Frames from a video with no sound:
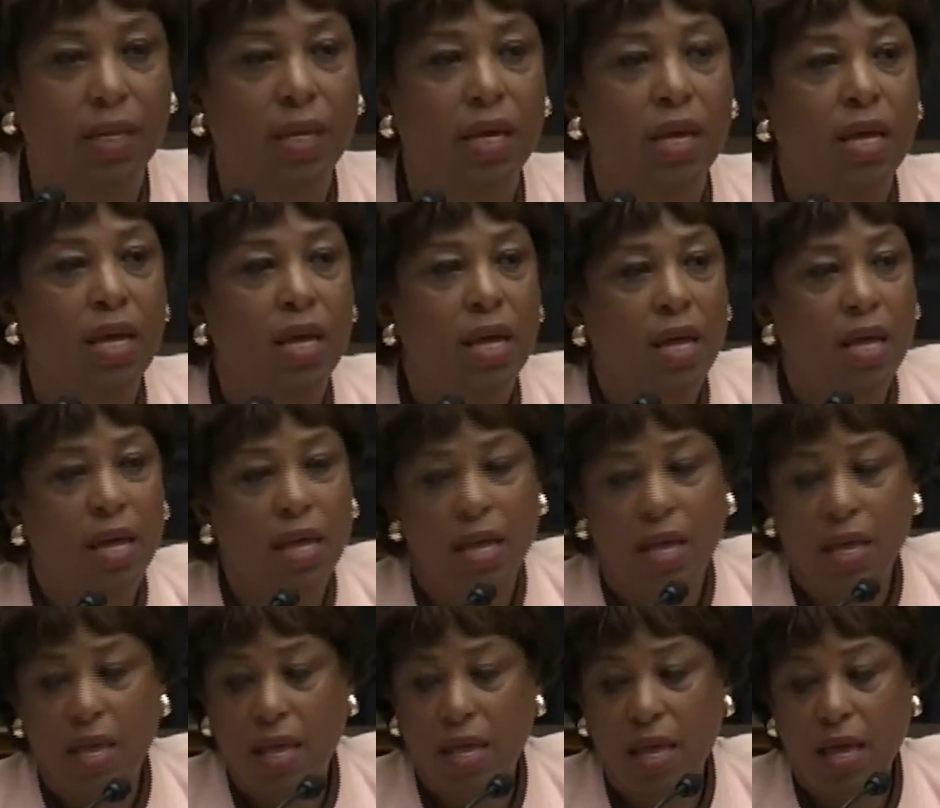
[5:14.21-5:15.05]
Without
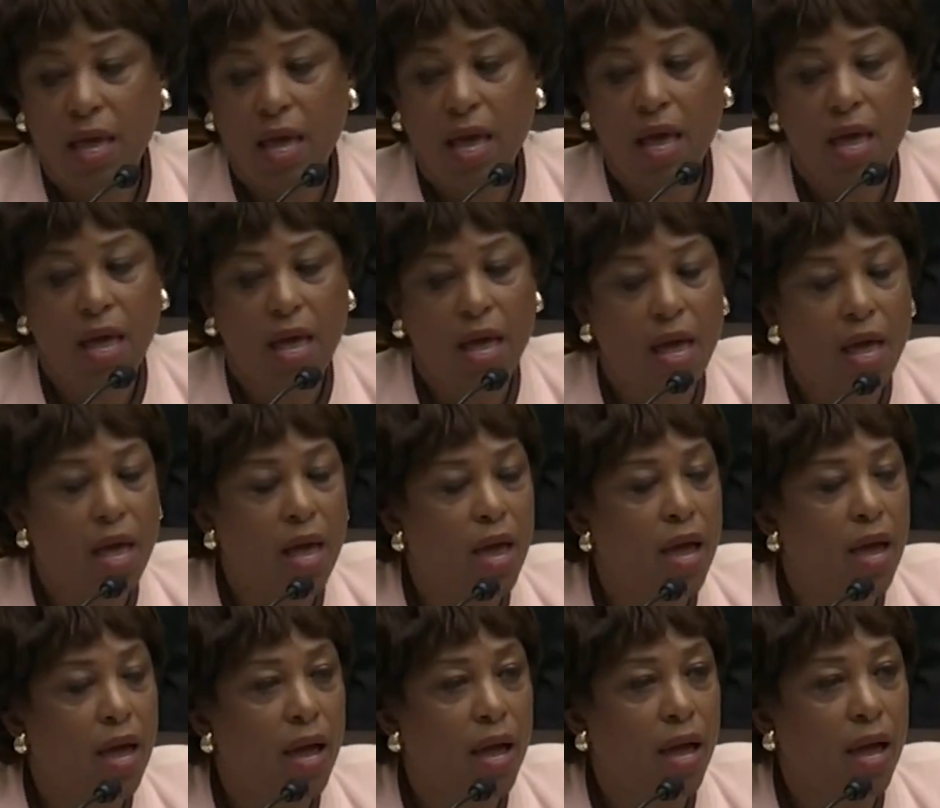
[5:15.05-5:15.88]
objection, so
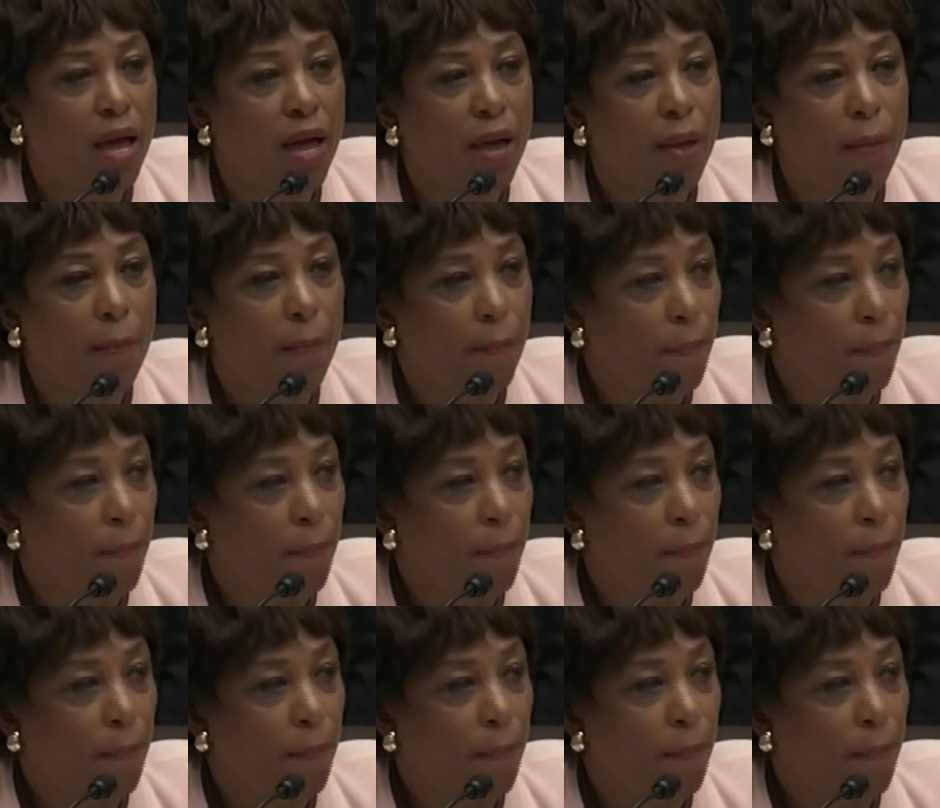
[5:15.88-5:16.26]
ordered. But